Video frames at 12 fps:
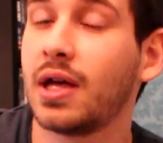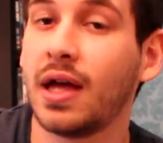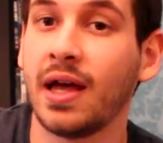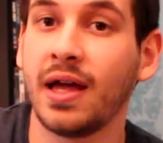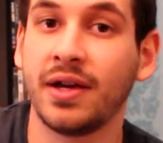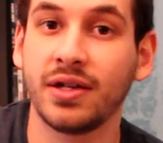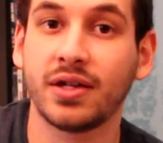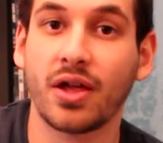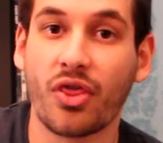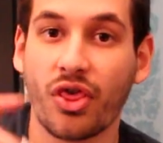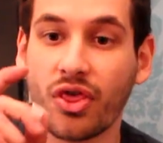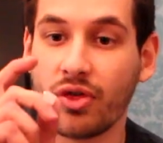and
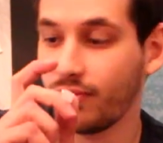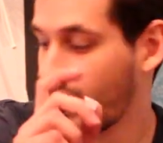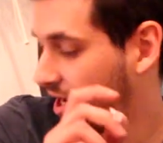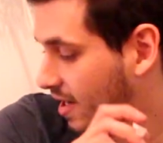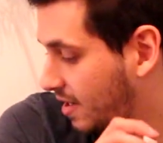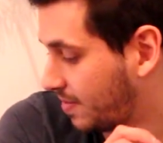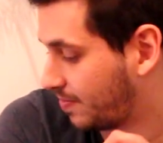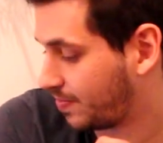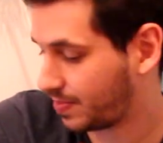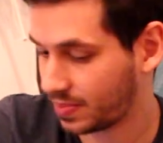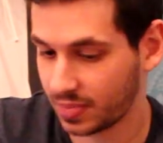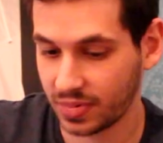three.
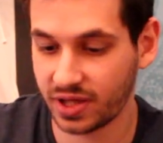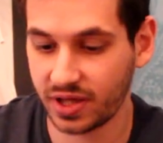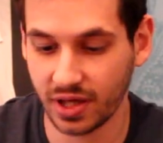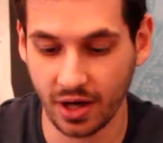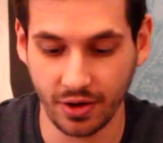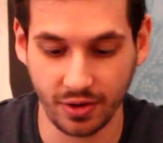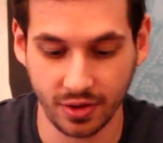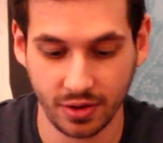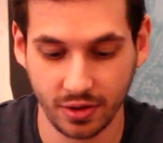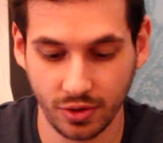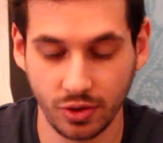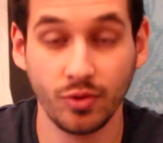So,
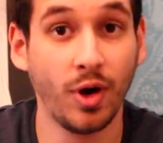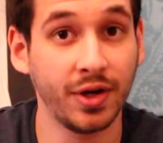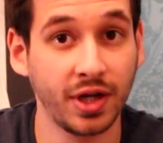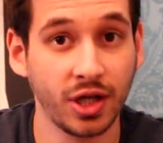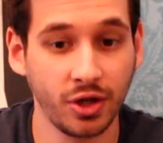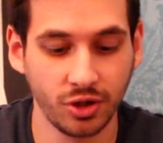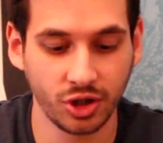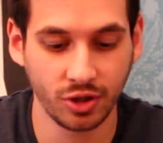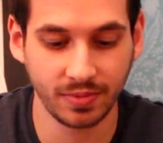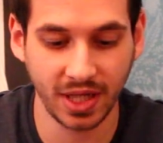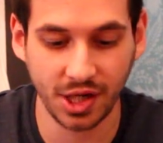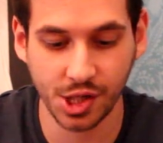who won the
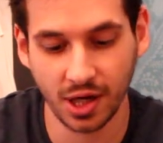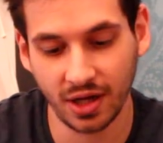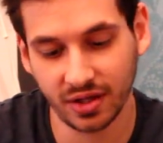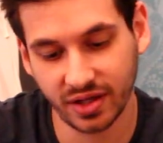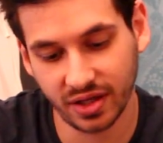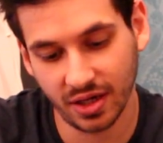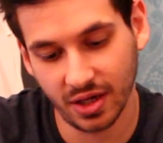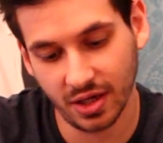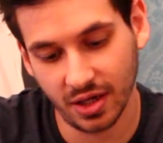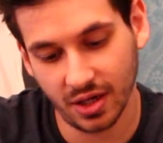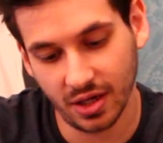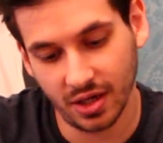YouTube t-shirts?
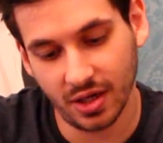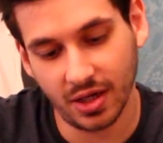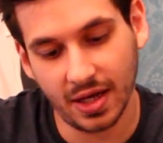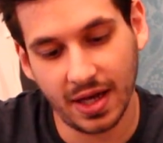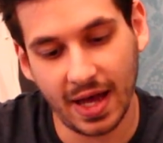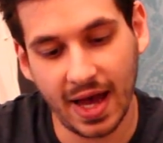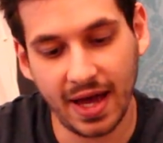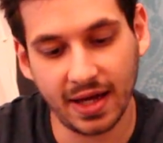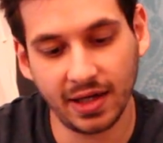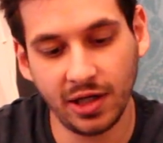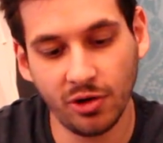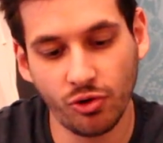
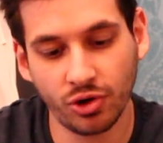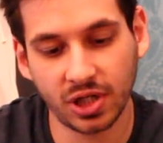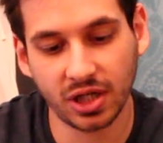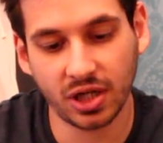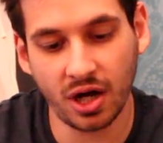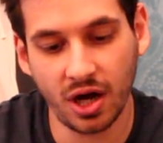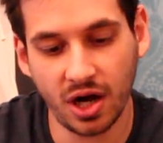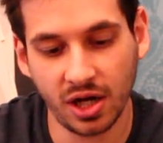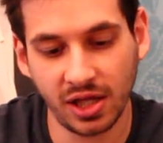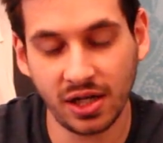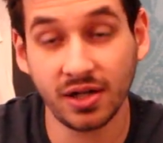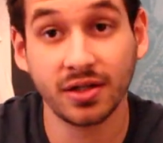At Lord
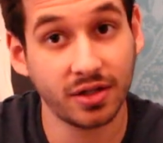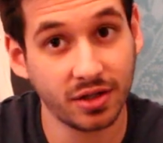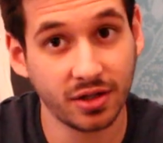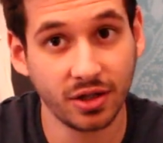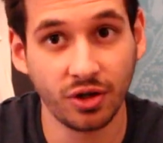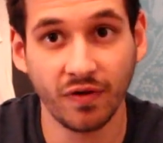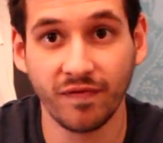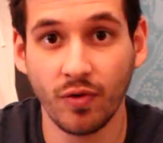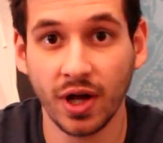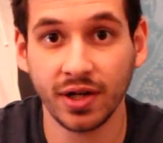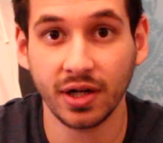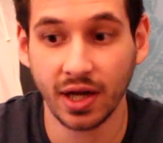Carl, you've
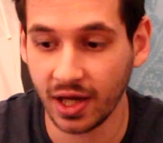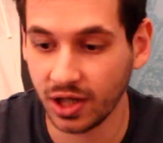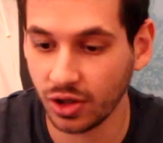won a